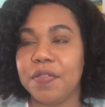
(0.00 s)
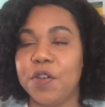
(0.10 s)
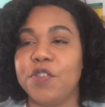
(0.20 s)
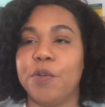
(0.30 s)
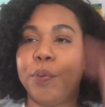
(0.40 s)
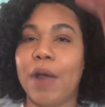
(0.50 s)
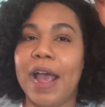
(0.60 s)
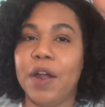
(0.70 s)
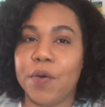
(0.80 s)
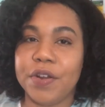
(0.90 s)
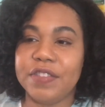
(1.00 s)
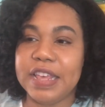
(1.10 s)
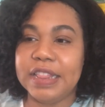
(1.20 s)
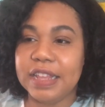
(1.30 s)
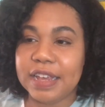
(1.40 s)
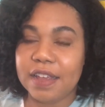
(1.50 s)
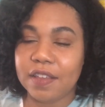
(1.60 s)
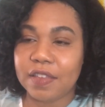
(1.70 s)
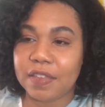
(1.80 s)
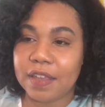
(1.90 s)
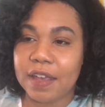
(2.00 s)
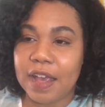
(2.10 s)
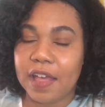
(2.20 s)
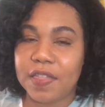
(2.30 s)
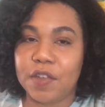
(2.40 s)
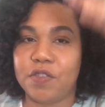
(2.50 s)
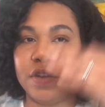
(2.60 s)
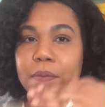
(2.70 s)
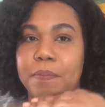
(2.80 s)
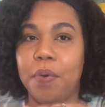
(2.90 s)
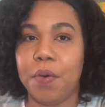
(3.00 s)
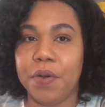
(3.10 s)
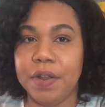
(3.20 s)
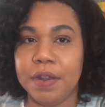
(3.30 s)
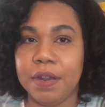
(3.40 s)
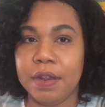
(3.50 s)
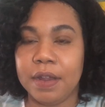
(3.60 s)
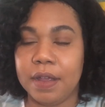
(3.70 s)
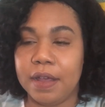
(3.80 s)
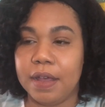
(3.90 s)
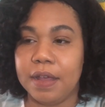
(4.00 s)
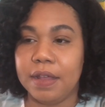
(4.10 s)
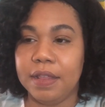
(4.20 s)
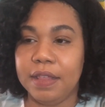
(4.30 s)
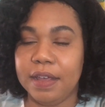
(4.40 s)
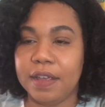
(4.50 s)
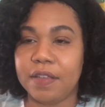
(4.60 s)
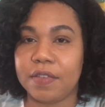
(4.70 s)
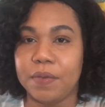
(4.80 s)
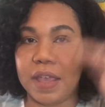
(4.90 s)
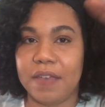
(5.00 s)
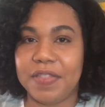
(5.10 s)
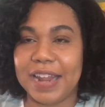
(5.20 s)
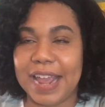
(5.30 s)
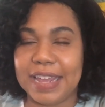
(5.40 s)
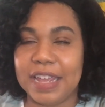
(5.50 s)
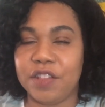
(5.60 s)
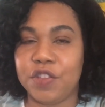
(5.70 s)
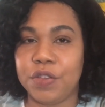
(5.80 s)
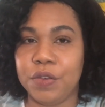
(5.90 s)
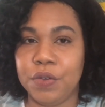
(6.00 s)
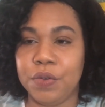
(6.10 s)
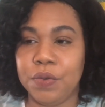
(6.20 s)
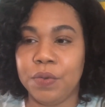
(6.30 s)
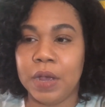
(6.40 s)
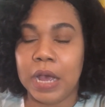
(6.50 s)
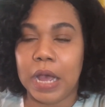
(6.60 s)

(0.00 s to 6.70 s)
There's a priority list. There's an important list that I get to